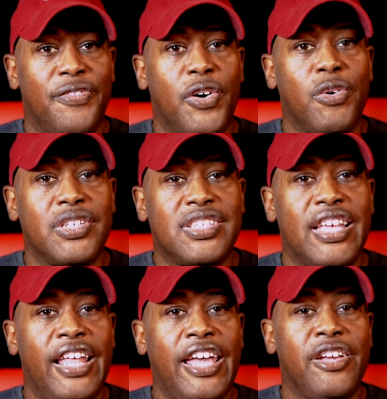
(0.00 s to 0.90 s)
Focus
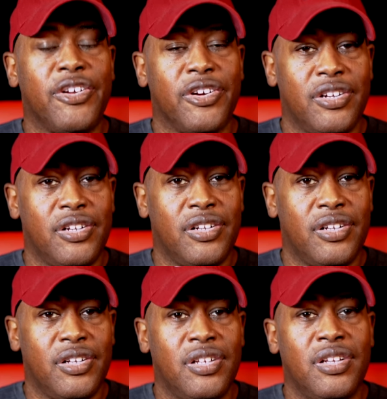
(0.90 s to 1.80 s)
that anger.
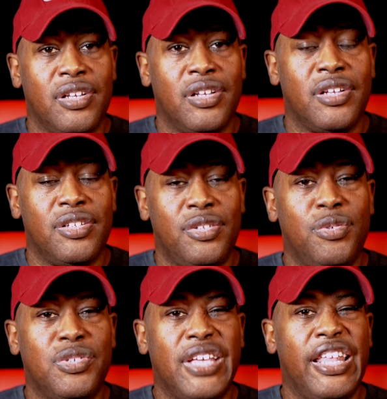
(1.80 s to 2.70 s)

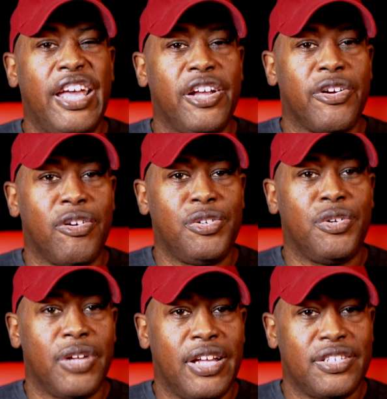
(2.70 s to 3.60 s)
Use that anger on
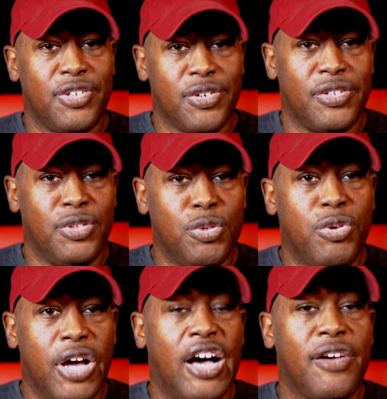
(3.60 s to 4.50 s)
as your
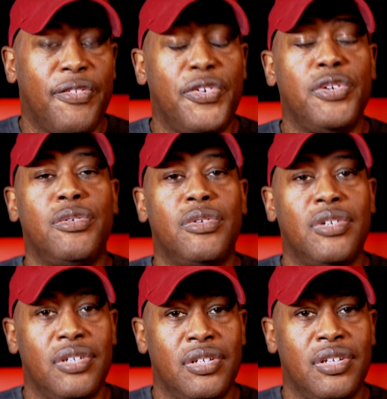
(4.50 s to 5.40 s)
new Kung Fu.
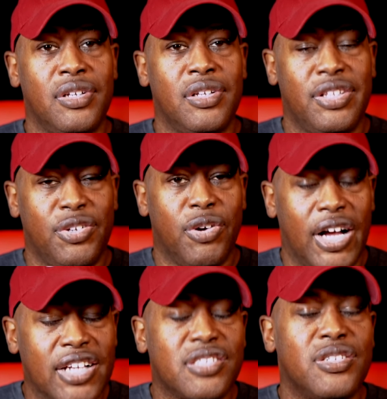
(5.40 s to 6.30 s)
Your
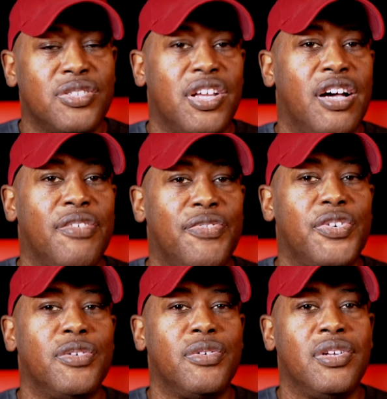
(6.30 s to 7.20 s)
Hustlers Kung
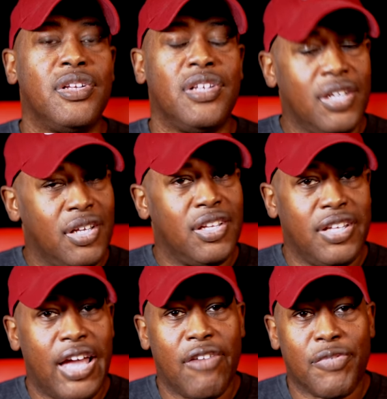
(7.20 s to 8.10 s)
Fu.
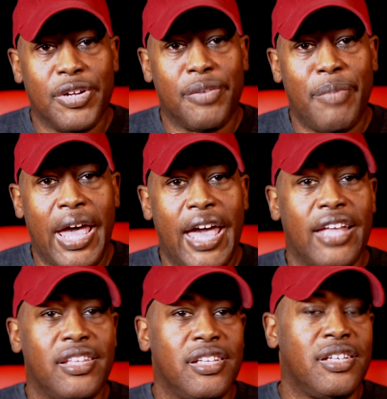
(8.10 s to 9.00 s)
He got real
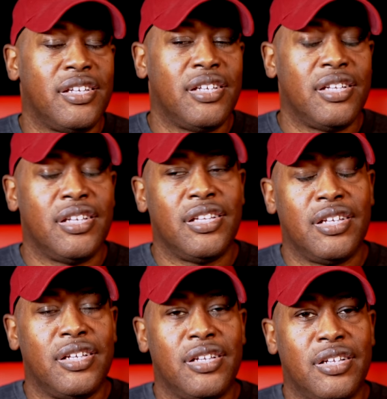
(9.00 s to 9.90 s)
mad.
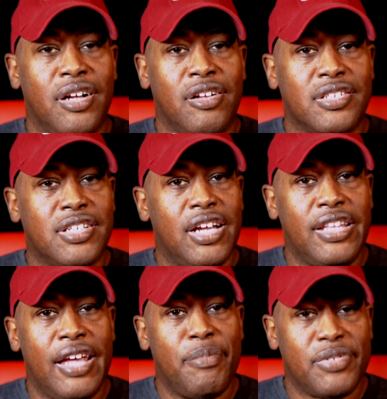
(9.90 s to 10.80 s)
All of a
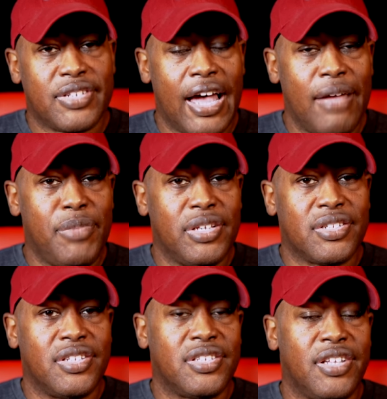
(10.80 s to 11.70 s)
sudden, that side
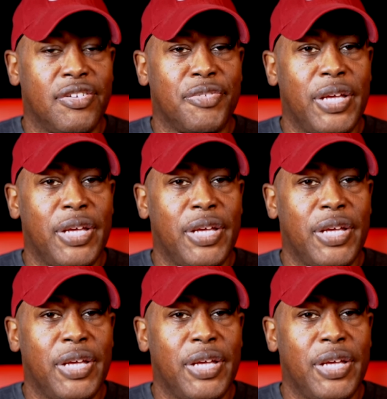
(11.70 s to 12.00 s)
business that was